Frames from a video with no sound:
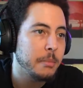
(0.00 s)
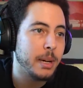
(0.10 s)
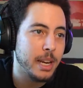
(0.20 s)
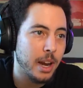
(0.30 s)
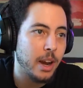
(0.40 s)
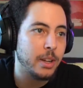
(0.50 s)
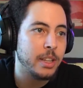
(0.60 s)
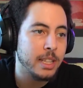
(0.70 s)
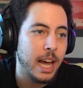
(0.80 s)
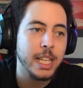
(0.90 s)
But no,
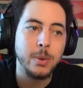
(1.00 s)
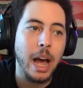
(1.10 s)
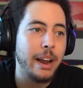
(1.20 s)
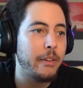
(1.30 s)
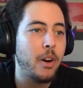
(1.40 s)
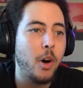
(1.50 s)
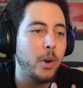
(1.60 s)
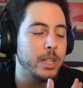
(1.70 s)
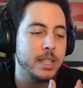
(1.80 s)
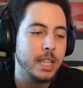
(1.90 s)
that's what I've
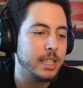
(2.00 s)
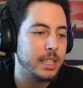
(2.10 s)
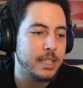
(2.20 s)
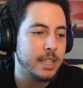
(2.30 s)
always said this.